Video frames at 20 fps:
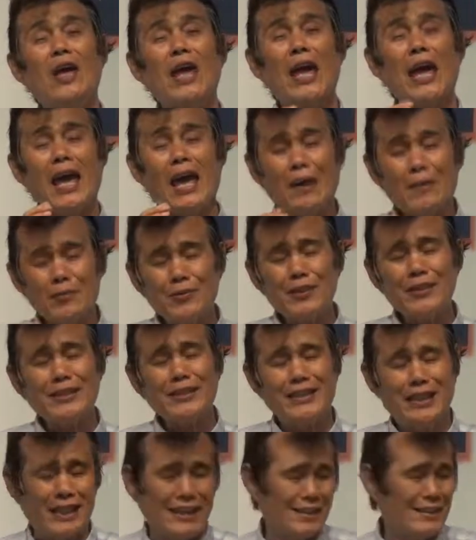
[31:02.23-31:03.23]
every
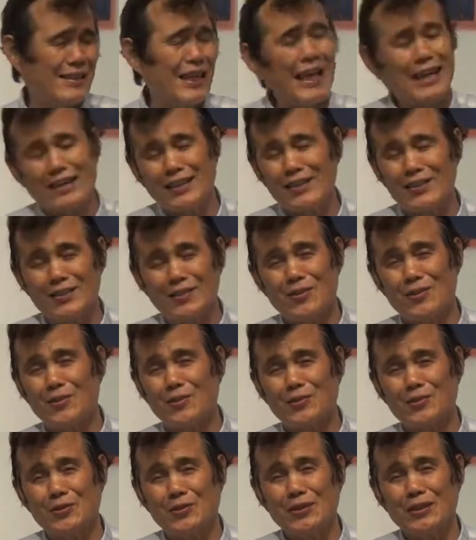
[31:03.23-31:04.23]
day. Thank you,
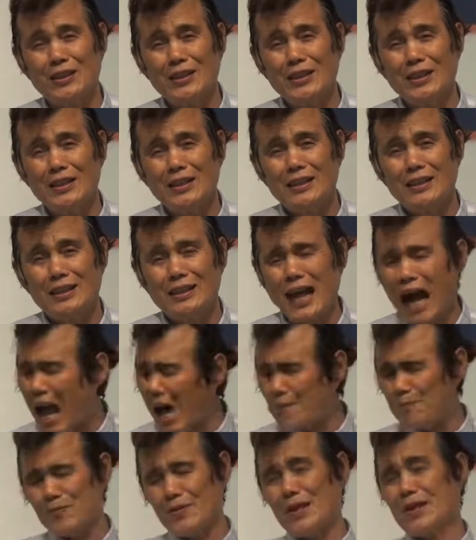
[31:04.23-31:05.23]
Lord.
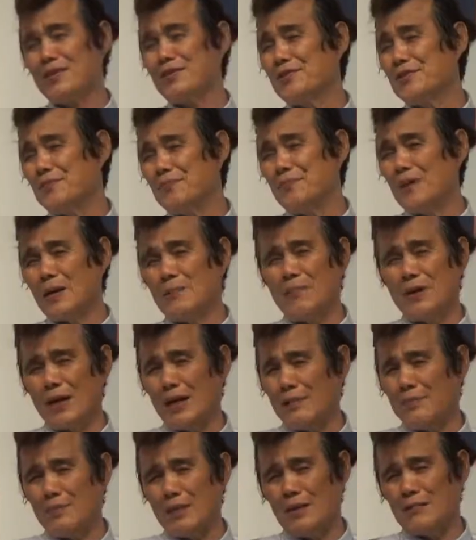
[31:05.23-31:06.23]
God bless you. Bye
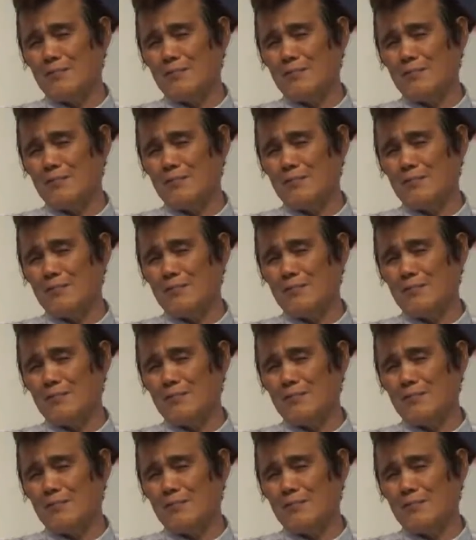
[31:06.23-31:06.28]
bye, my